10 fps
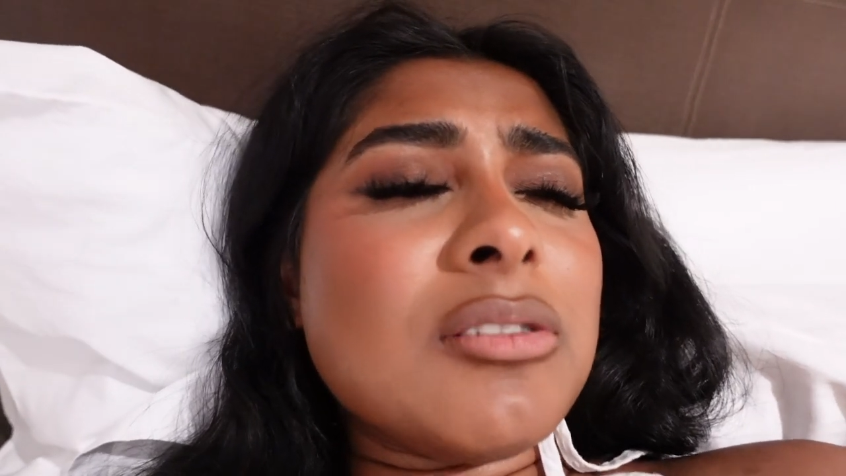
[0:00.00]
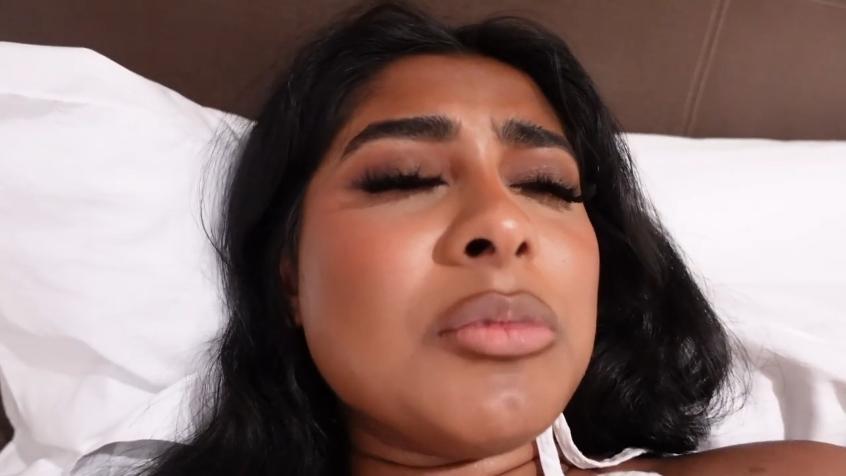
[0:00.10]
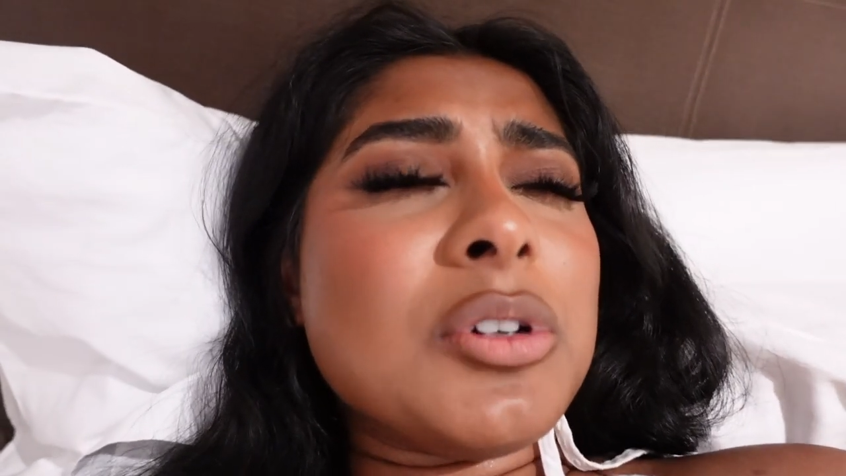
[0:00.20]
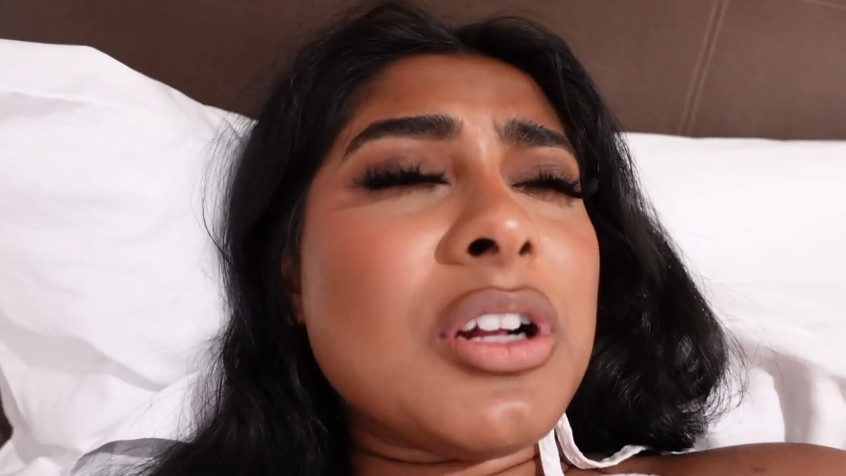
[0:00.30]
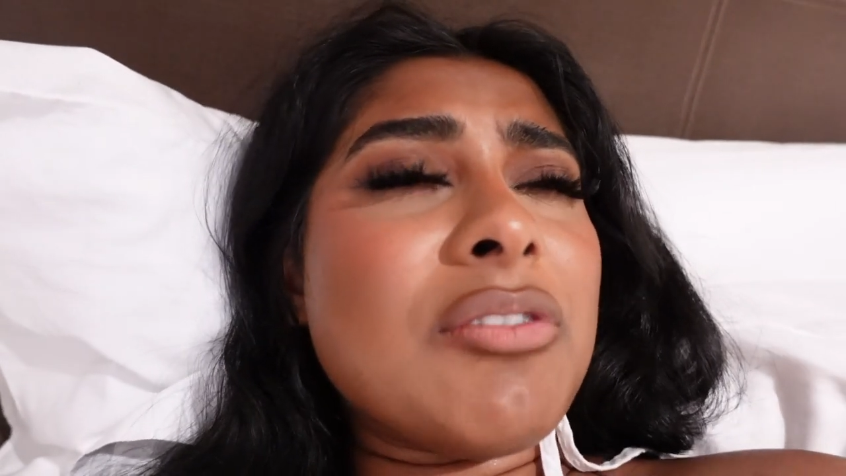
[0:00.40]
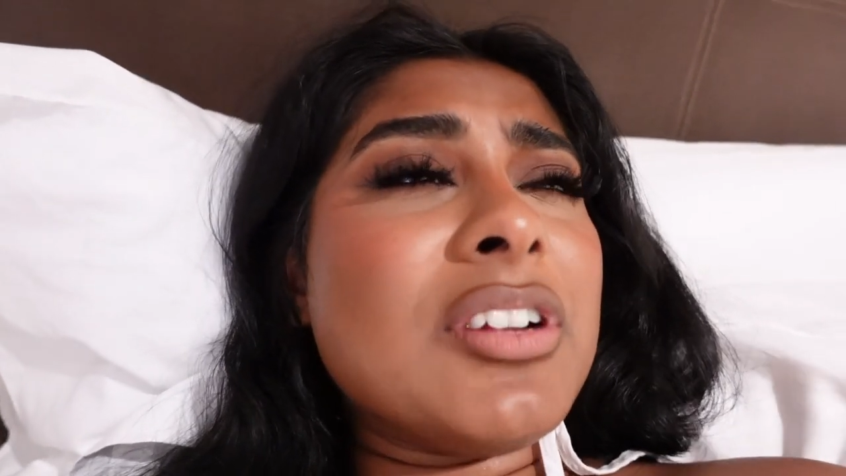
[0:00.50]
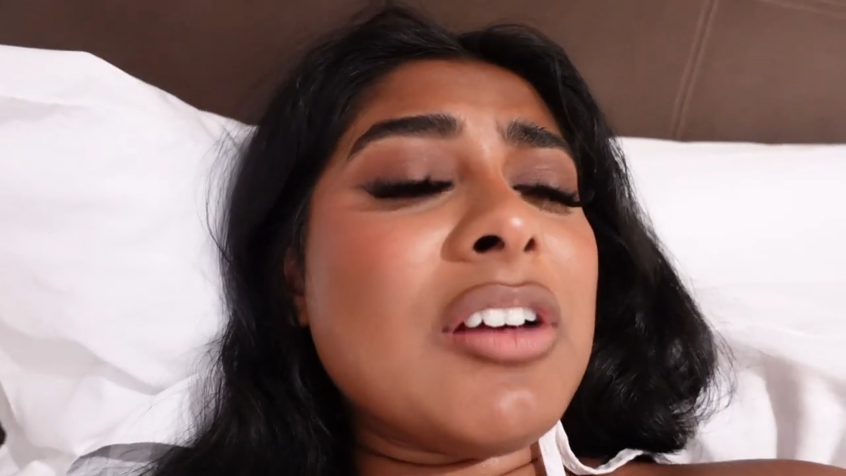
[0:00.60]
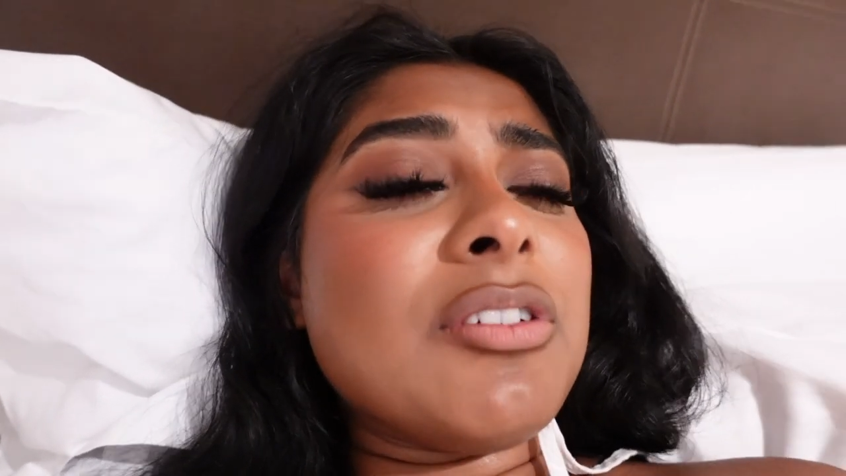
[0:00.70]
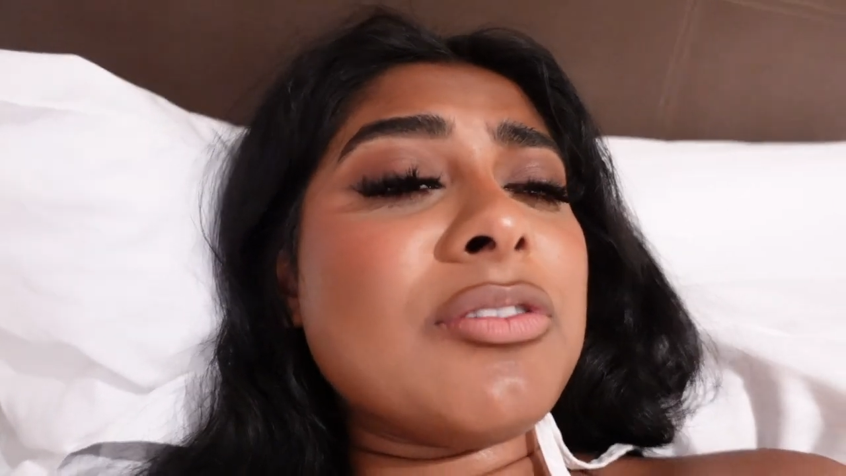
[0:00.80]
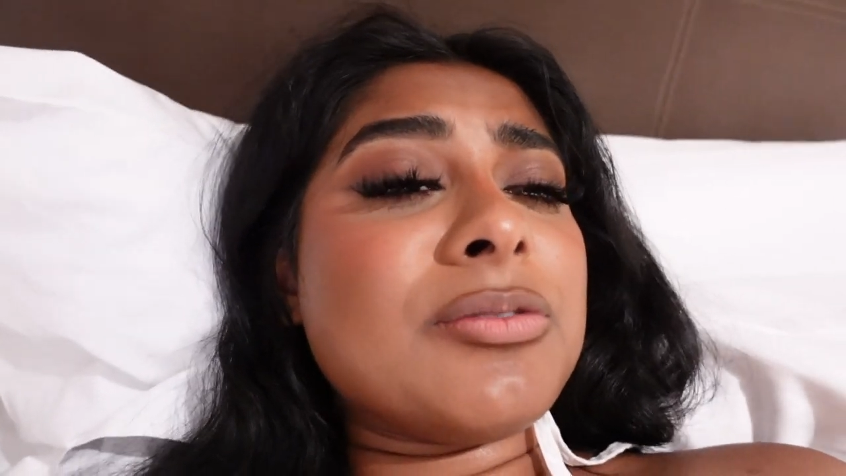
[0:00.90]
Oh my god, I've
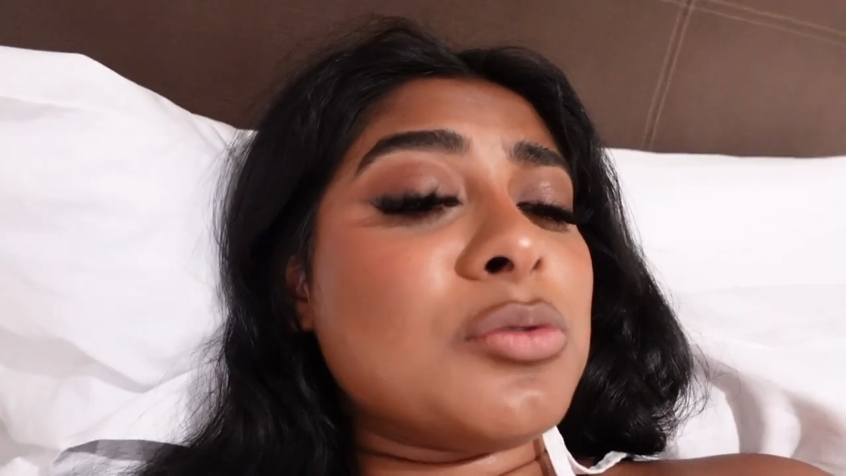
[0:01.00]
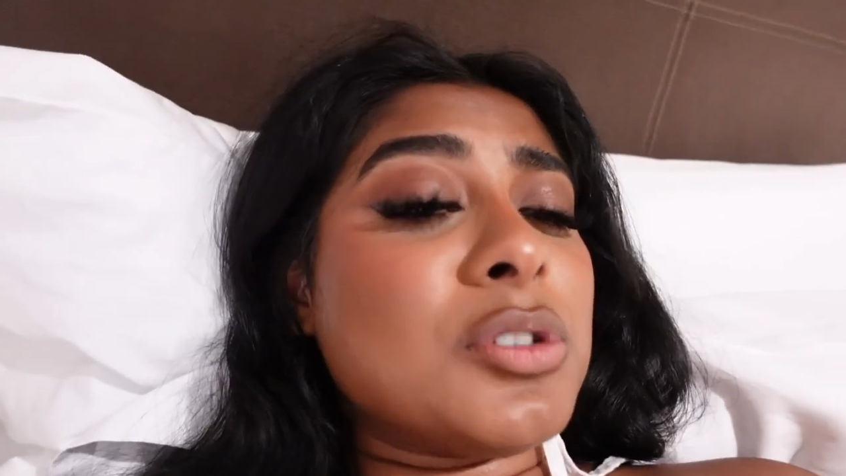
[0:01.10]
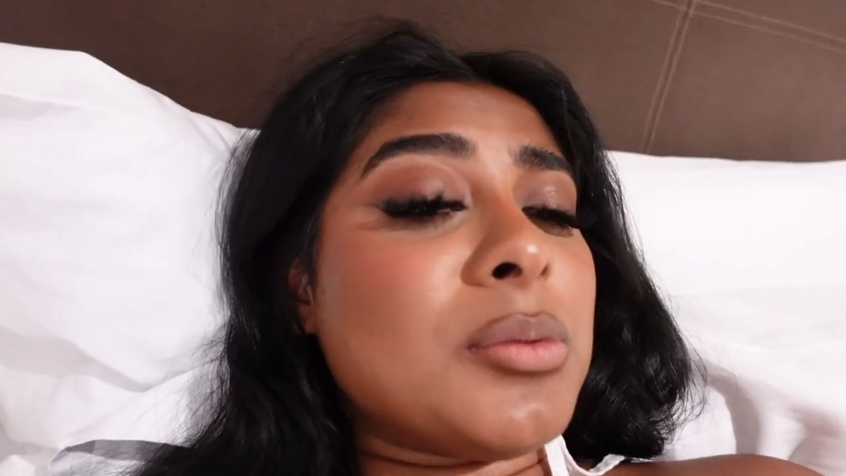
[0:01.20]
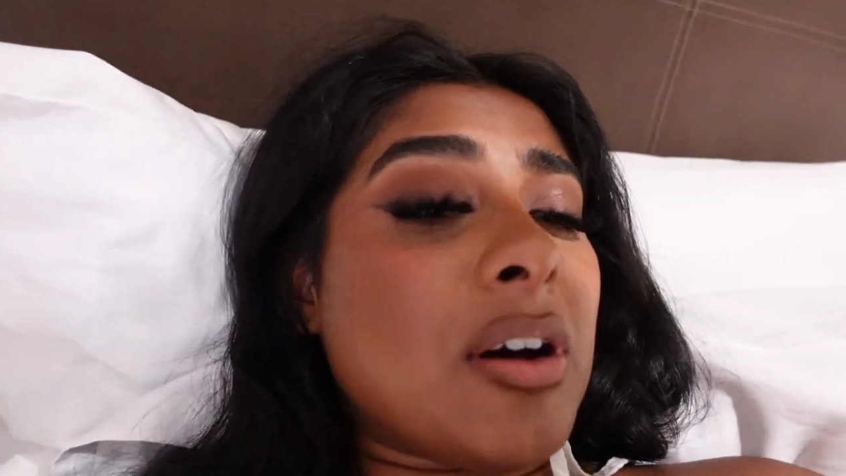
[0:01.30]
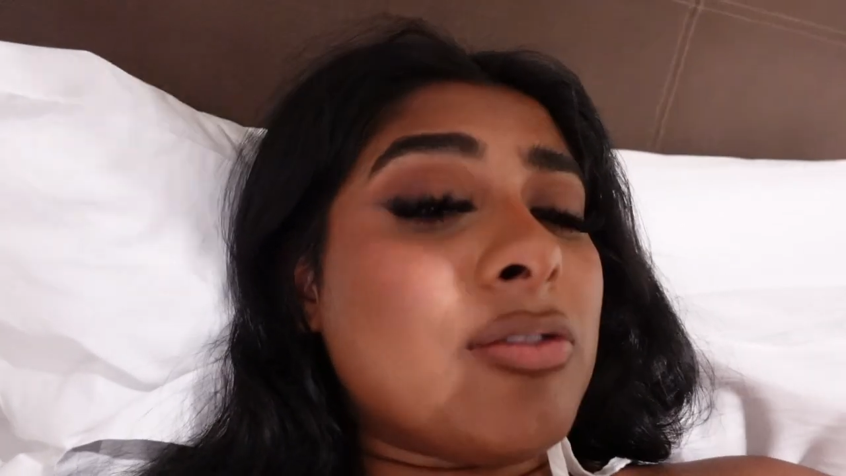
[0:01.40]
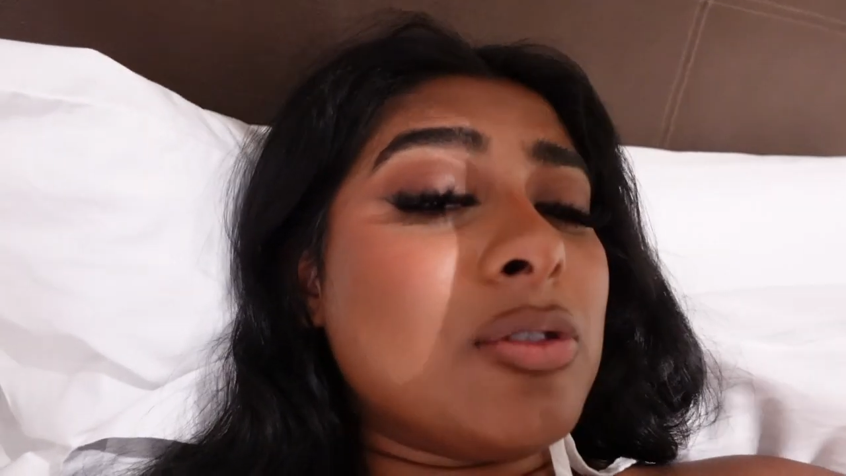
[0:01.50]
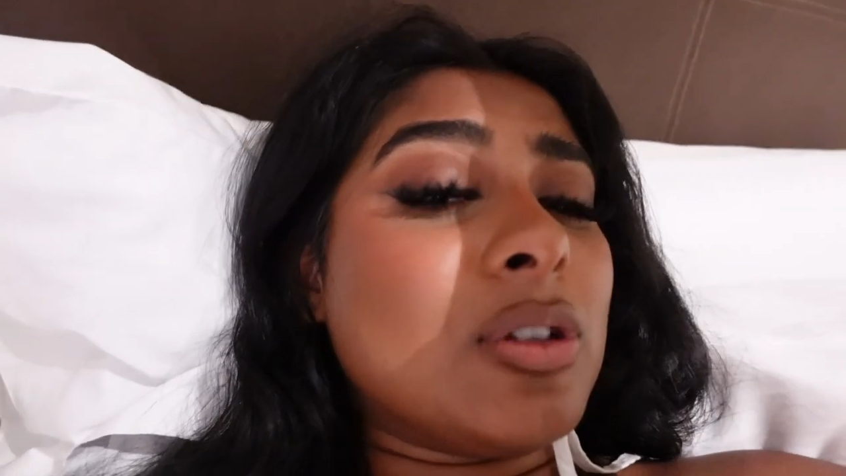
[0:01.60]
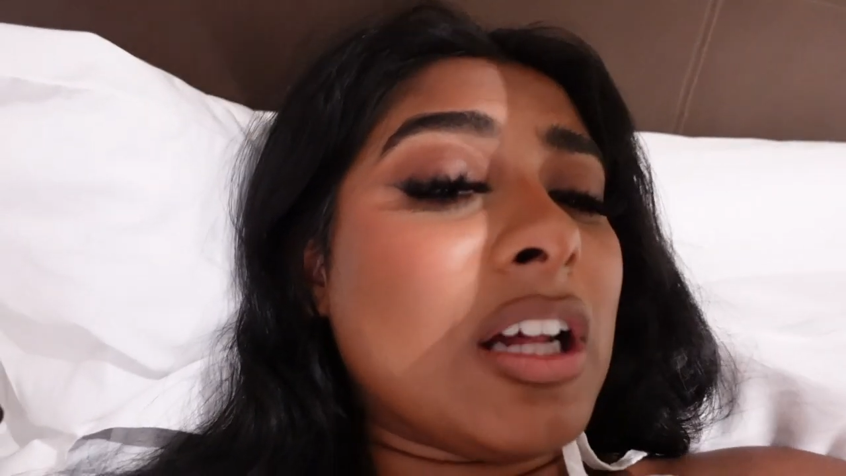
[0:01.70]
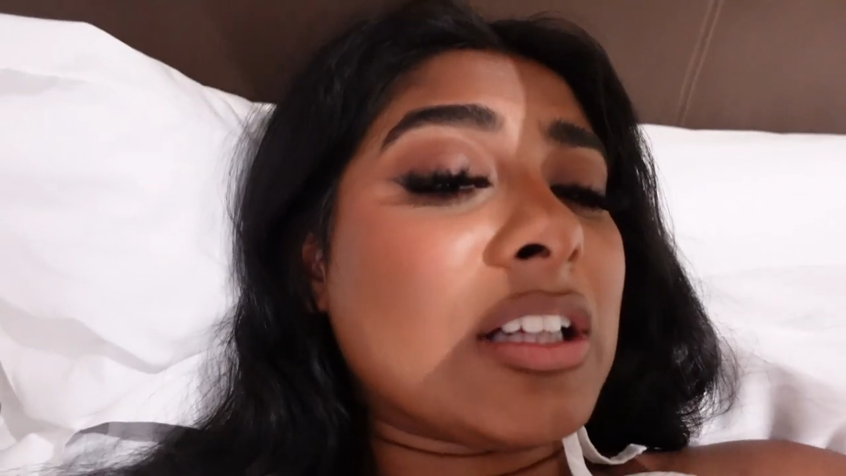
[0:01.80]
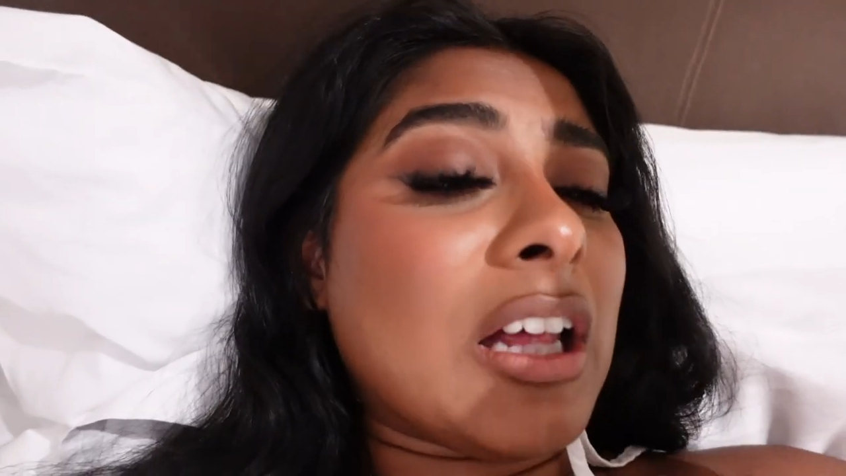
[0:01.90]
never talked about food like